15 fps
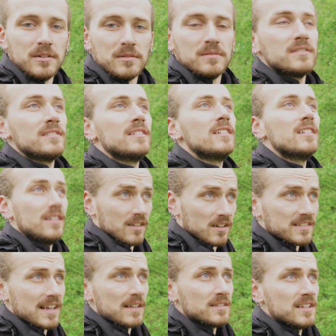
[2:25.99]
Oh,
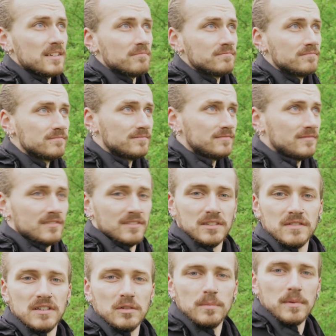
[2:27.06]
long tail tip,
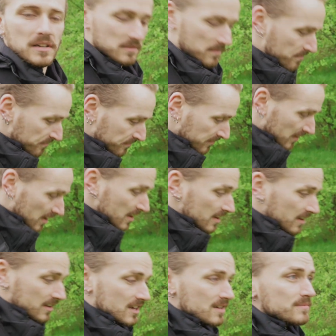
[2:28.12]
lovely little bird.
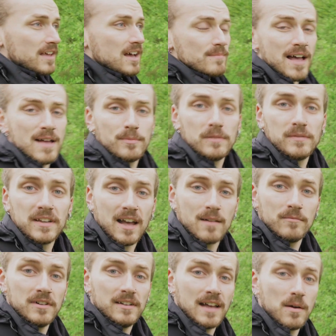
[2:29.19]
Yeah, I'm happy with the
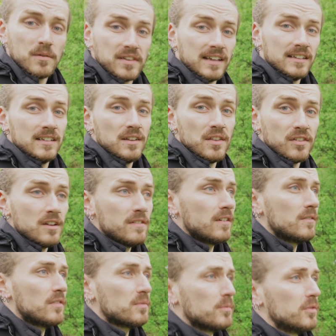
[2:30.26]
camera, how it's handling so
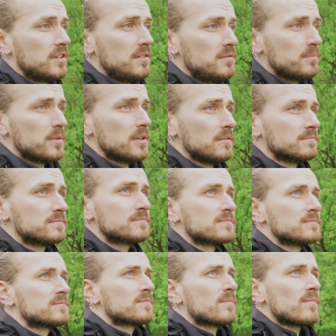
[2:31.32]
far this morning, but
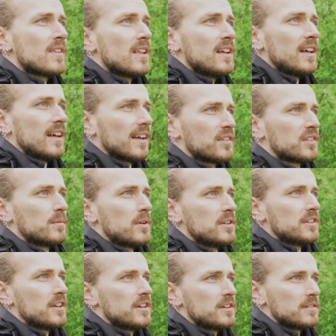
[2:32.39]
I guess I won't
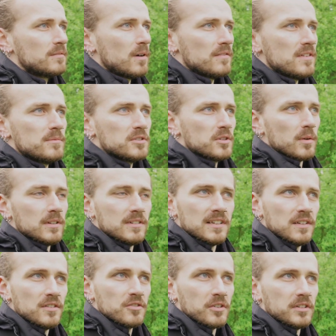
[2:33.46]
know what the image
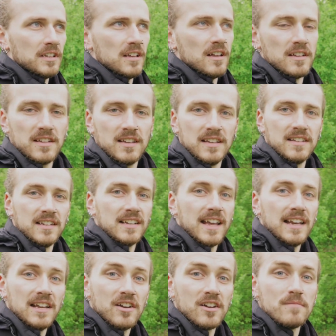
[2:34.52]
quality is truly like until I
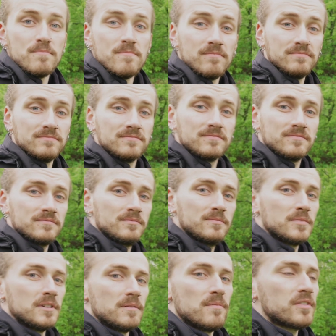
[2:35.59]
get it home.
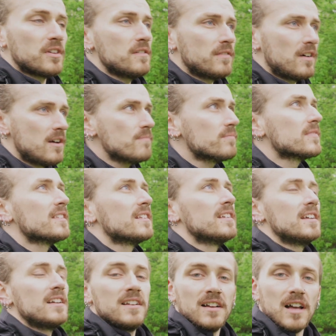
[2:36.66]
But so far,
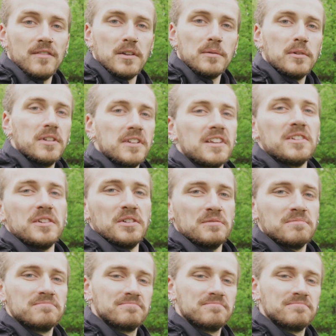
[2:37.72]
I think we're looking good.